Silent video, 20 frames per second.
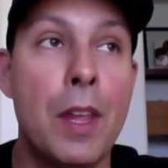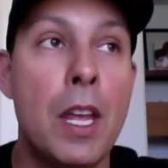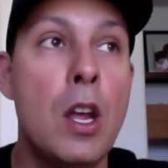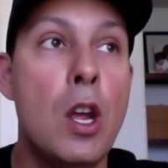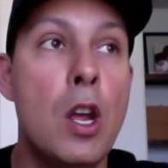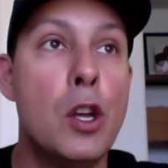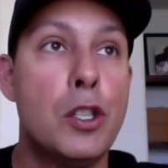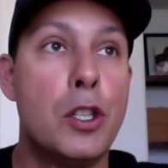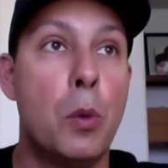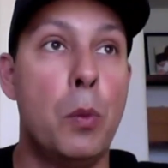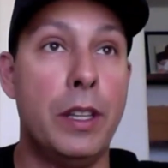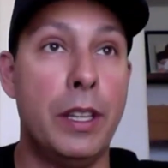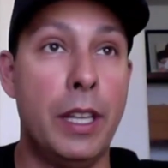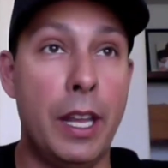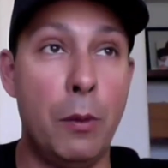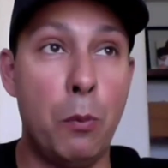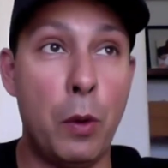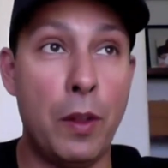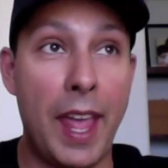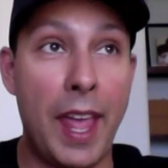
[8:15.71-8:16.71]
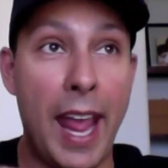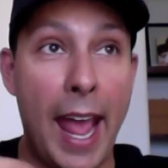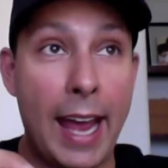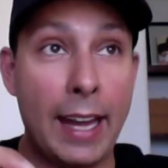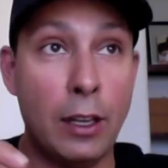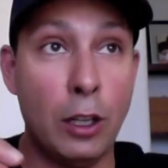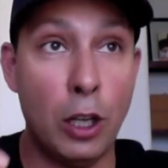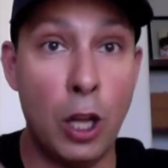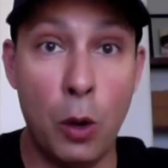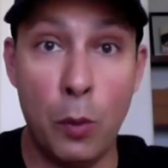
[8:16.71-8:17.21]
So when they had
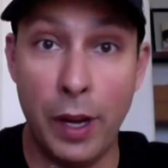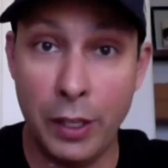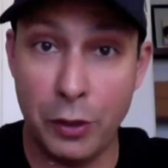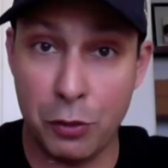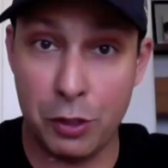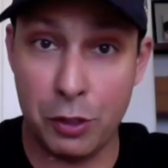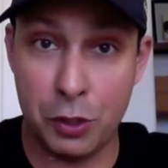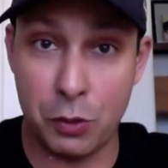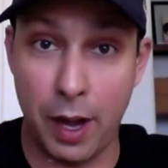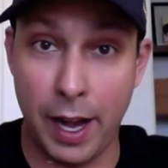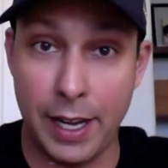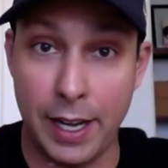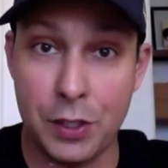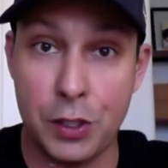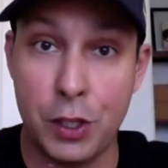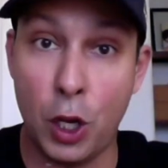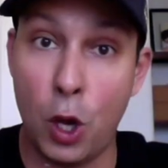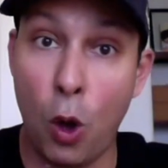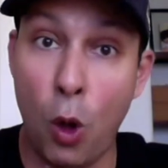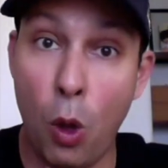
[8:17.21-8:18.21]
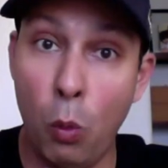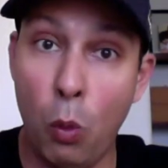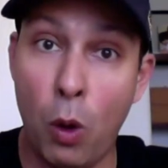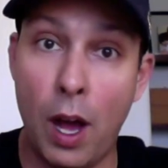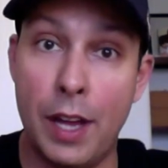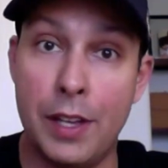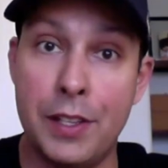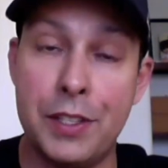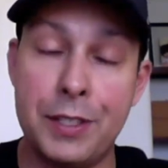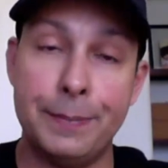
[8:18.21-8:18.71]
low interest rates, the goal
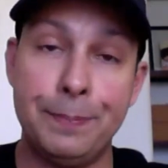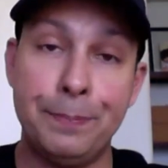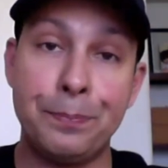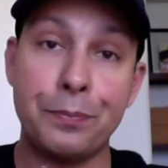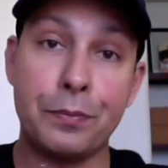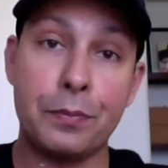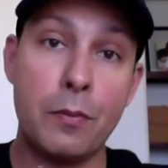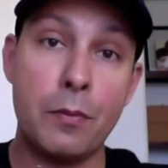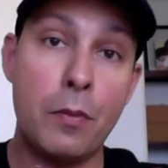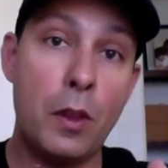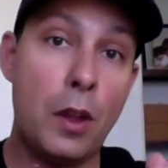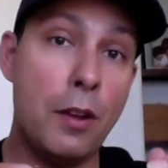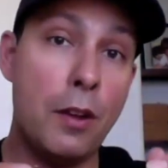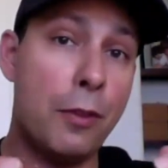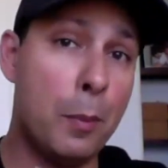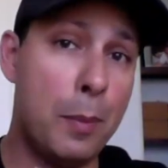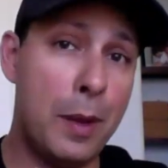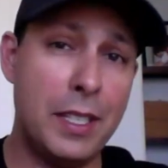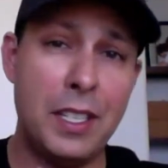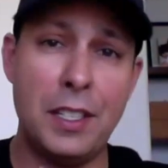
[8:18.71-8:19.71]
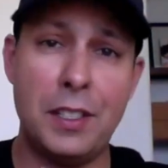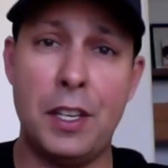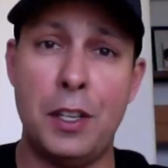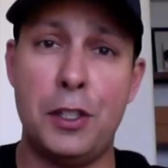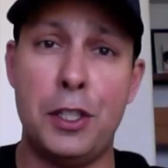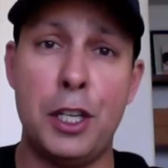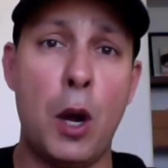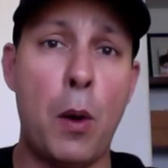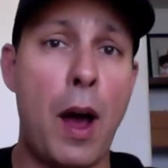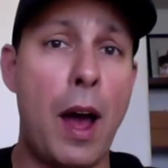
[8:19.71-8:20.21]
was for businesses to go
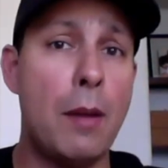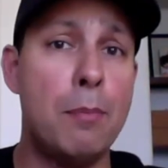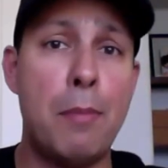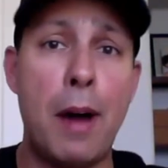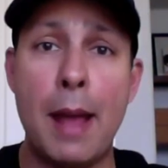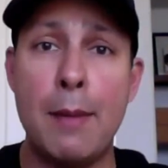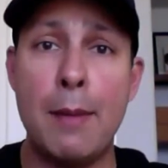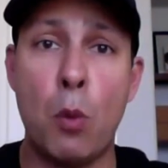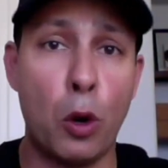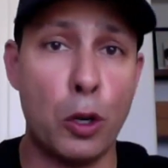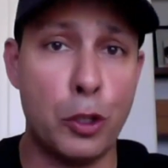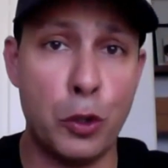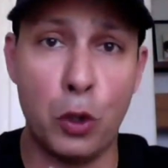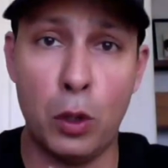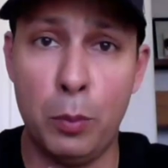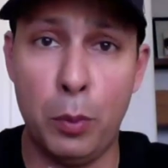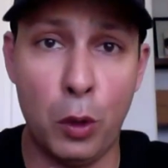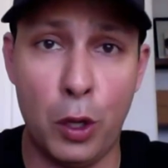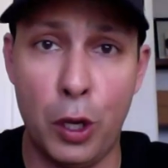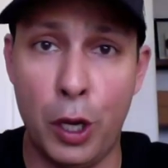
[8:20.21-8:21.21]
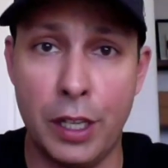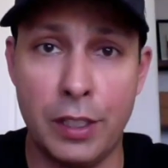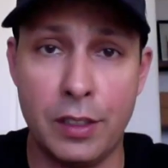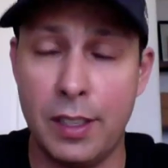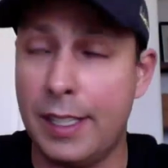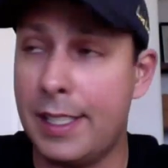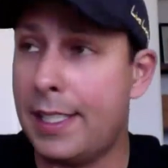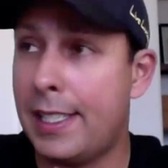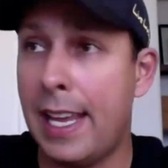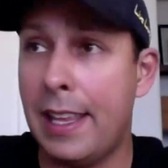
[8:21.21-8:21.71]
out and buy more durable goods.
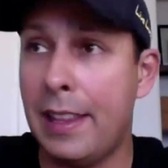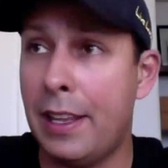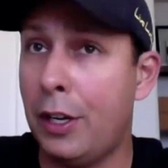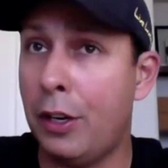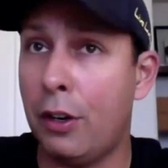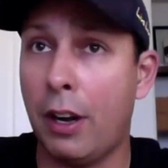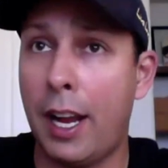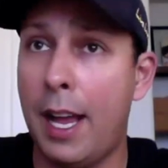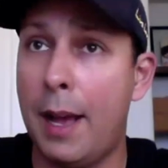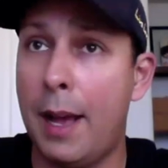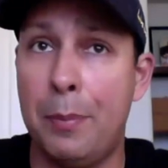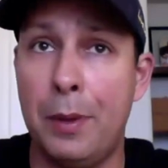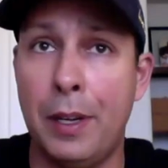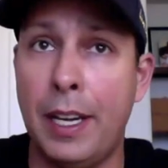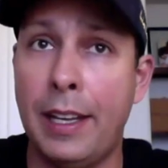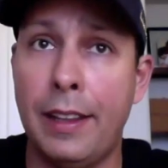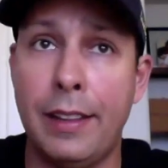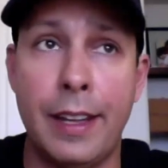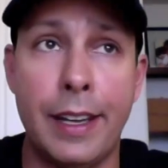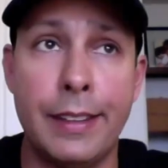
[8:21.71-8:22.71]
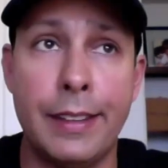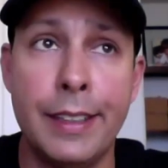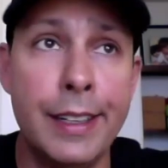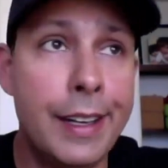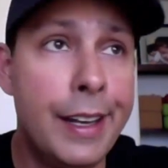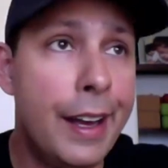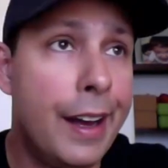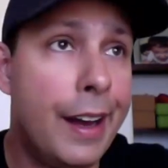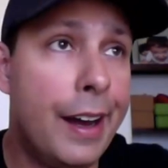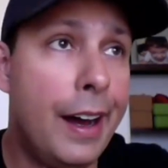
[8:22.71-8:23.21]
Let's say that you're a company
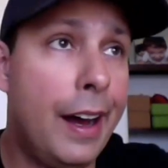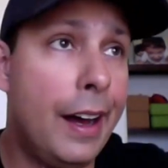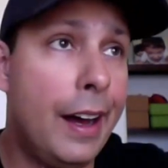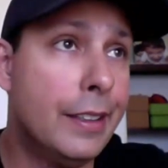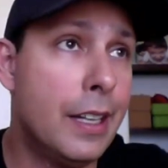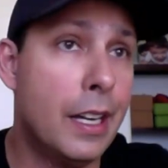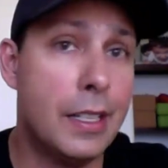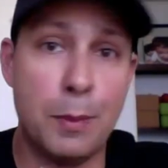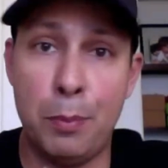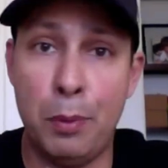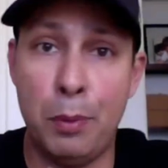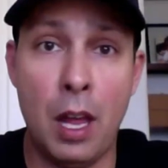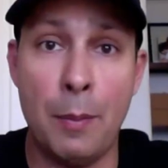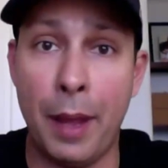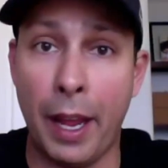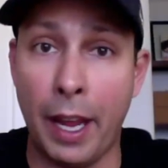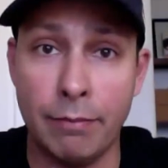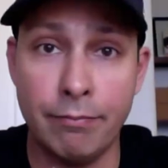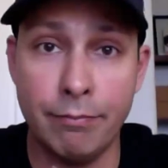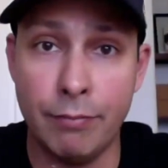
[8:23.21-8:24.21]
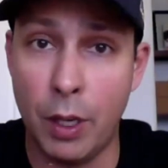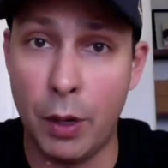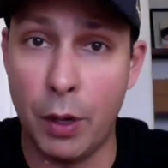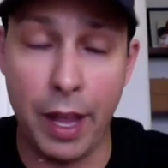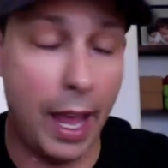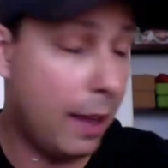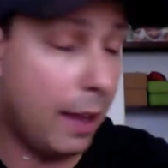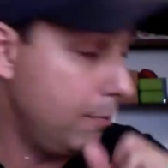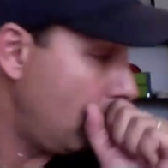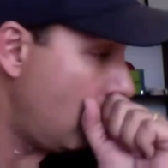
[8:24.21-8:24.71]
that does plumbing,
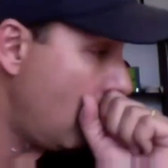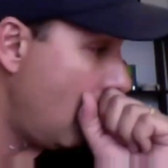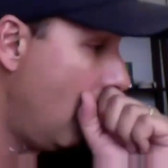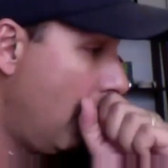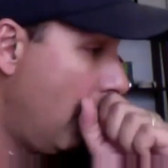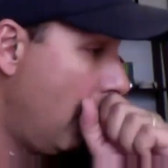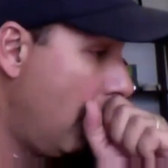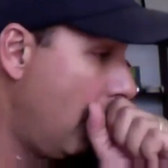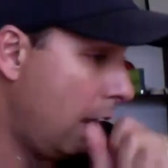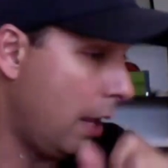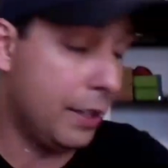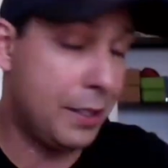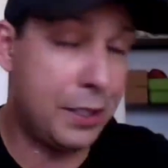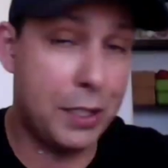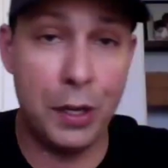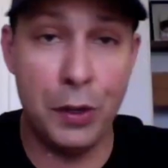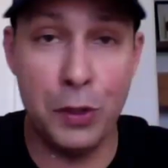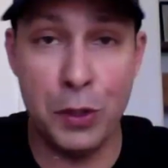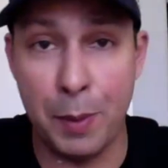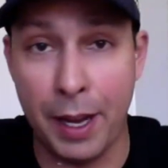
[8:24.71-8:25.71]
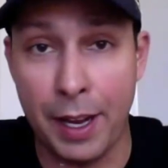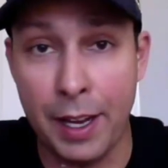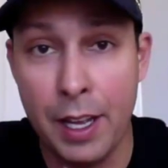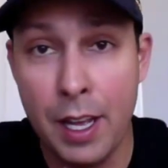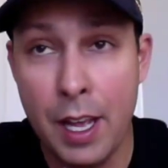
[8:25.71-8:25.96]
okay? Excuse me.